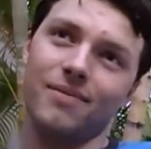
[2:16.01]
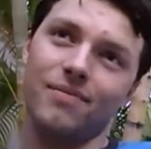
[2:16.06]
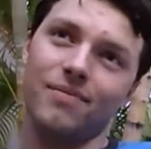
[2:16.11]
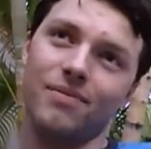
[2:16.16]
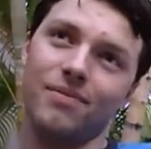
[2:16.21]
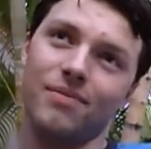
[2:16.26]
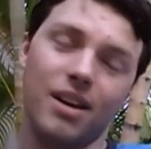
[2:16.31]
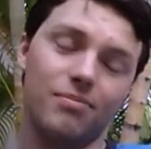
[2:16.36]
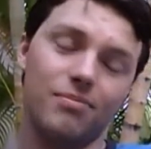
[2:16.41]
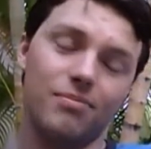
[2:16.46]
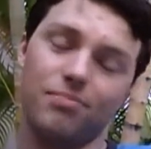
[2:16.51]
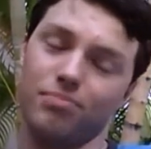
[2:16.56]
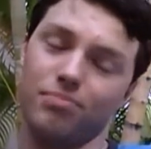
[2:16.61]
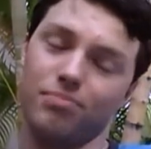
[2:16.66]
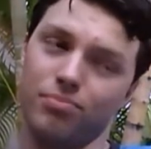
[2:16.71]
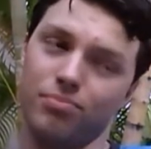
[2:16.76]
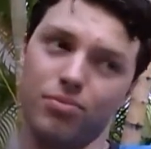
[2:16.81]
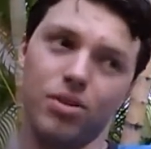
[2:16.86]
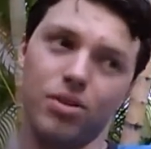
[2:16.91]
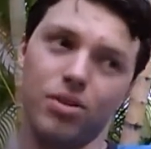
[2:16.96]
had a
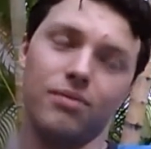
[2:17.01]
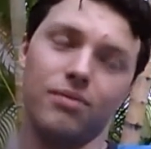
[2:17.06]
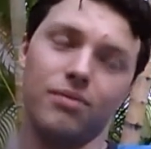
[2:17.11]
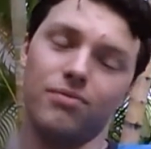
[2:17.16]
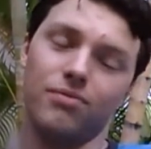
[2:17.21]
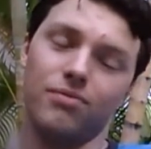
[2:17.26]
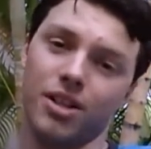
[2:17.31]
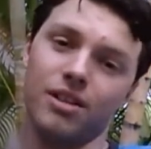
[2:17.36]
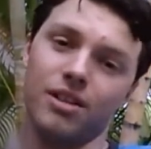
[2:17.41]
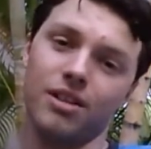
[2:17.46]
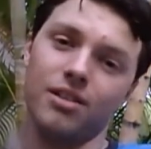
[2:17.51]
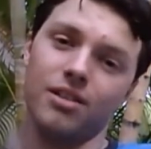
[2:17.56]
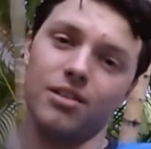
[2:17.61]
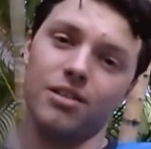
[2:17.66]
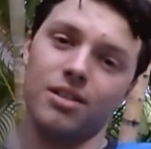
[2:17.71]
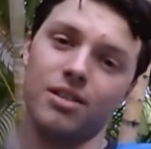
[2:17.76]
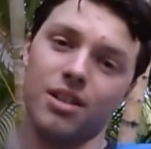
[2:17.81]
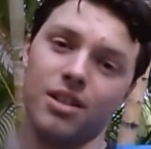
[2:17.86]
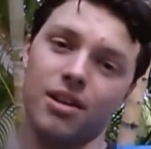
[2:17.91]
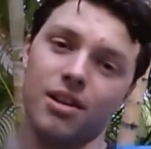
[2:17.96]
really freaking good
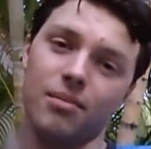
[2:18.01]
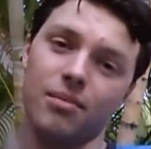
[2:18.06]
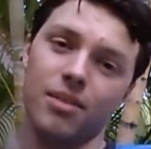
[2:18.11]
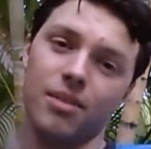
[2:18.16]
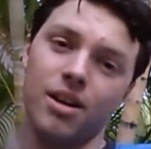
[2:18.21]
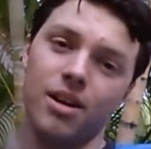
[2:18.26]
time